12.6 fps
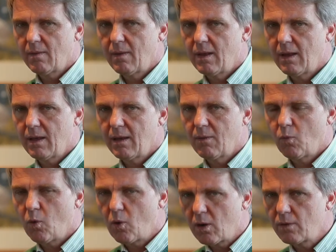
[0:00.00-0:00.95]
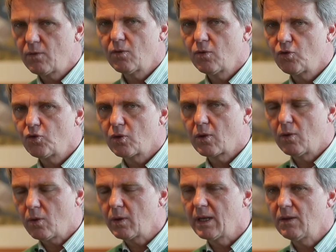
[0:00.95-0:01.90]
the world should
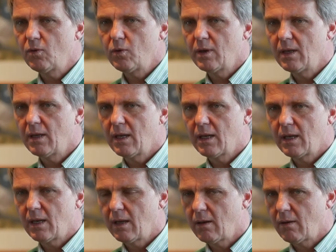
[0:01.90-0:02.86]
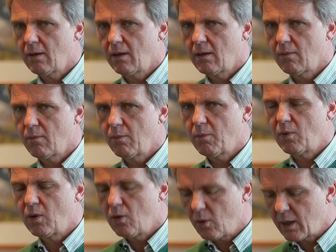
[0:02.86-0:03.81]
look into it and, and, and
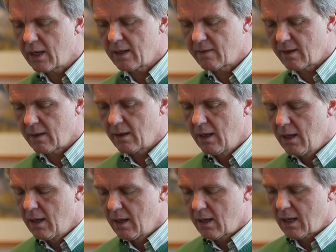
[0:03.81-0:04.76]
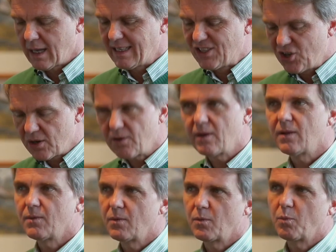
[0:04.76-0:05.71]
look at it as a, a
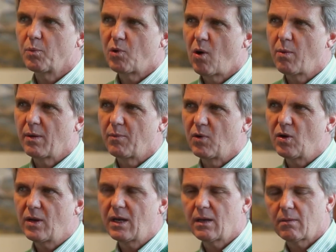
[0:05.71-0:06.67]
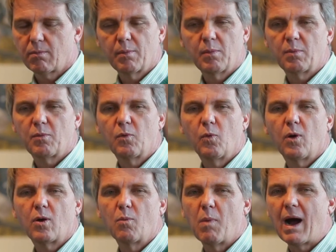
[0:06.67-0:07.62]
general problem, not a
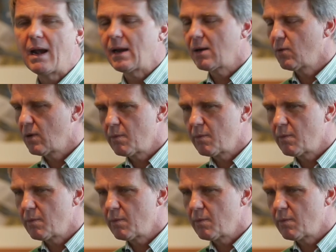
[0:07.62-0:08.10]
Guatemalan or